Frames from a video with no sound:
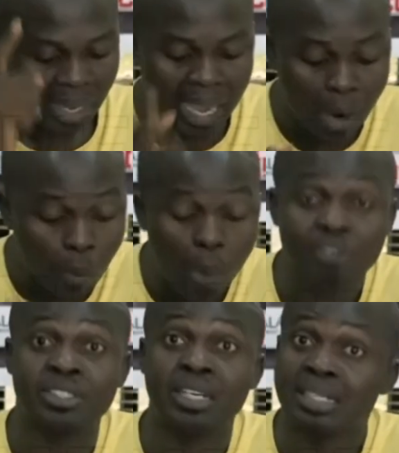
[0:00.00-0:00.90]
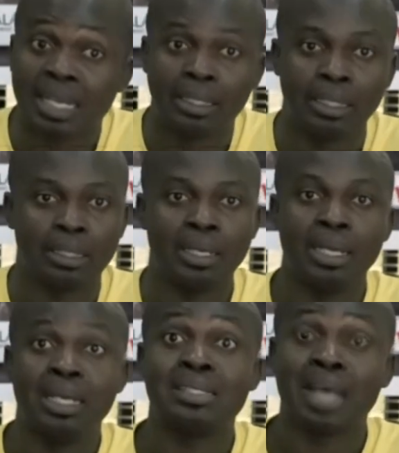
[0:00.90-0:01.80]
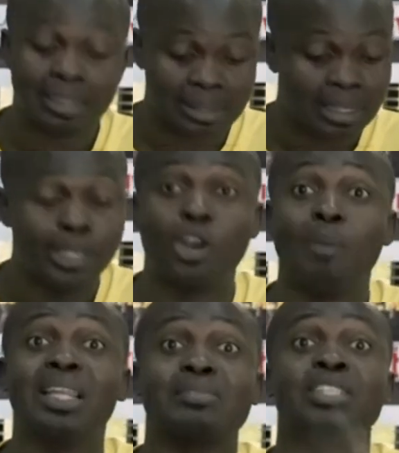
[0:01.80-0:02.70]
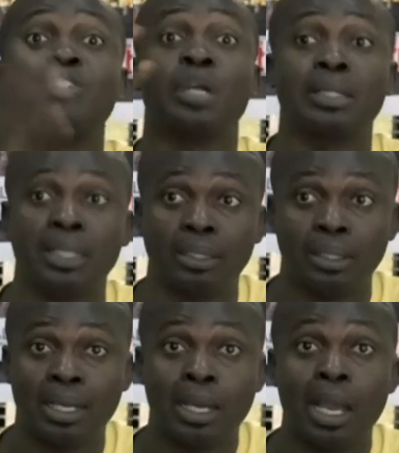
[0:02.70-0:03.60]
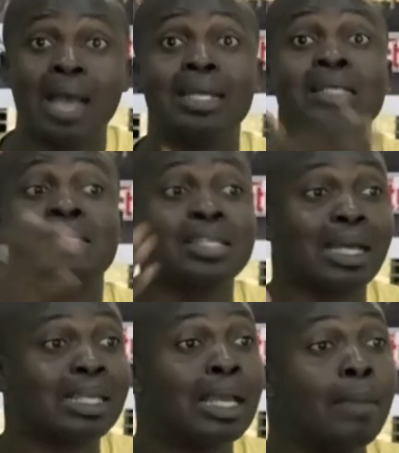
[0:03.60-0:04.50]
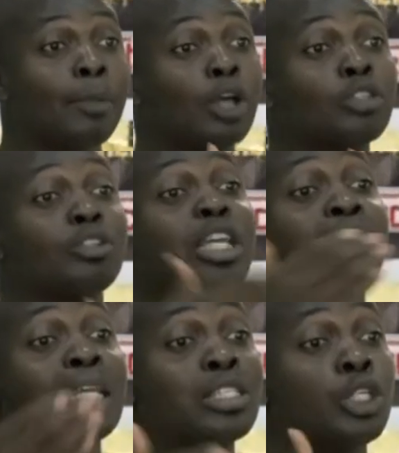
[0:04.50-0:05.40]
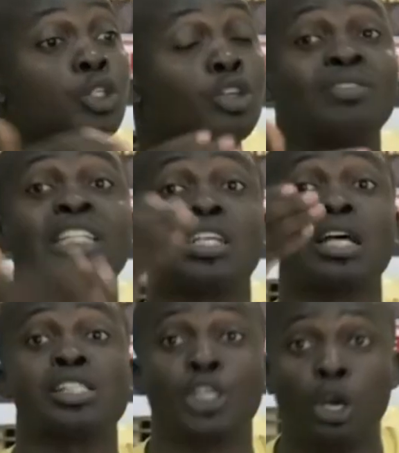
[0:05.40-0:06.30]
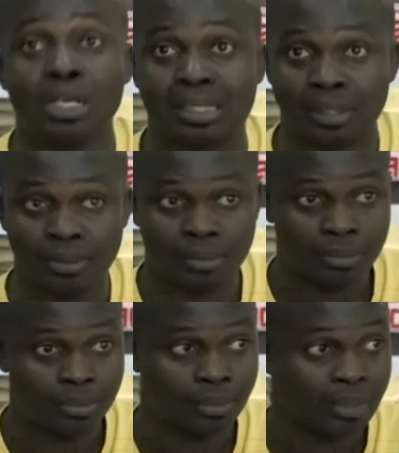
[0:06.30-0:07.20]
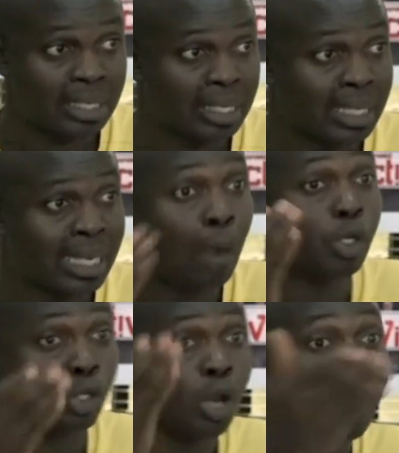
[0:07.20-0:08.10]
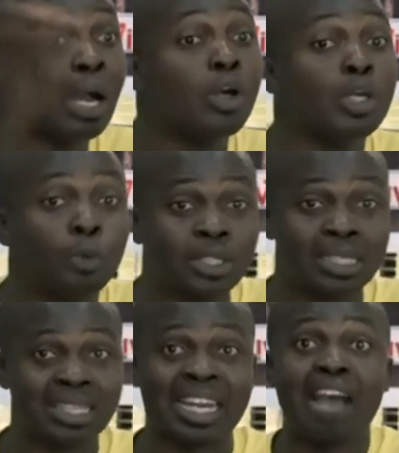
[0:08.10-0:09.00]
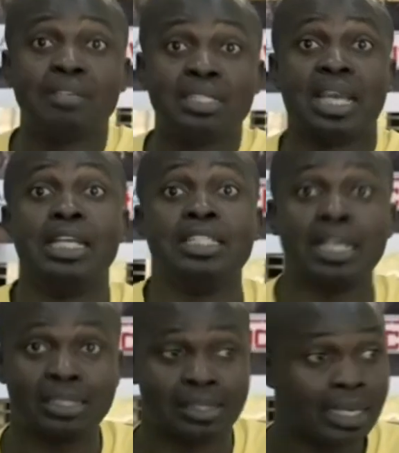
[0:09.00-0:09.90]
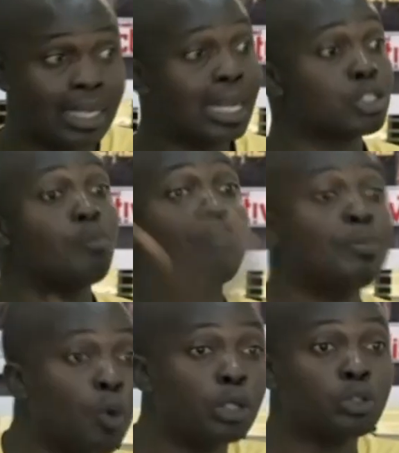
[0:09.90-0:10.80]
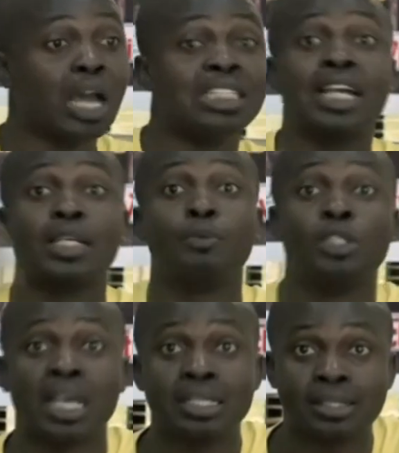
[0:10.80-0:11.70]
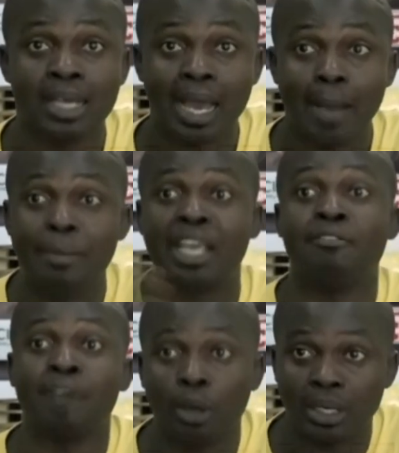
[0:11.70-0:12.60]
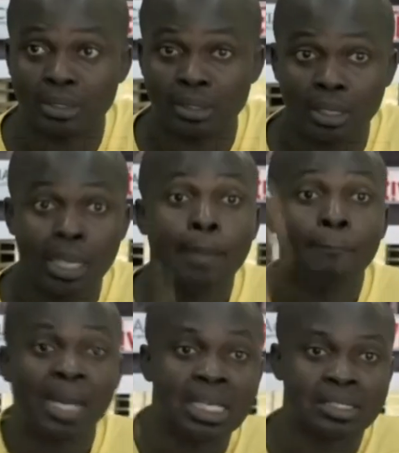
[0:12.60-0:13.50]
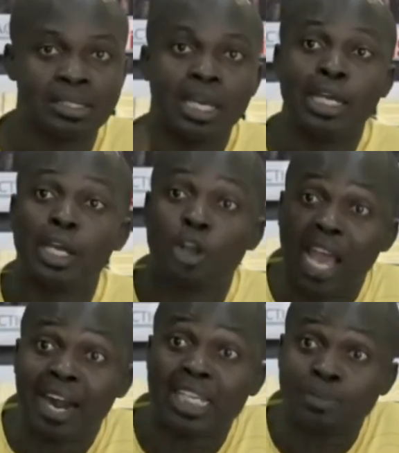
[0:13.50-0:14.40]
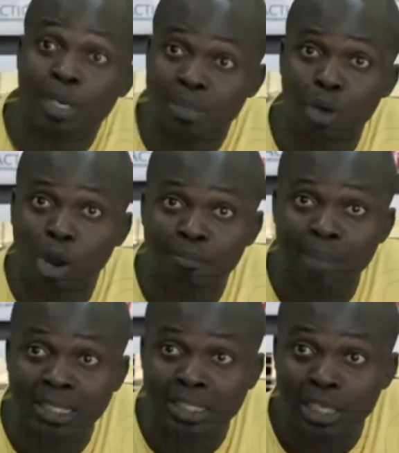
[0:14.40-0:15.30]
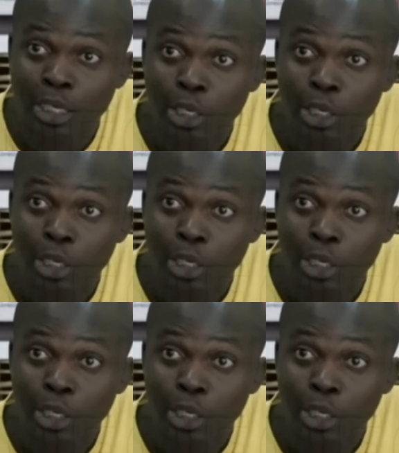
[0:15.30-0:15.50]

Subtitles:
And what we've seen recently is that the government has been threatening, and they are saying that because of the issues of national security, that we should not embark on the protest, that they have intelligence, that some people want to hijack the protest and make it violent. Please, a responsible government,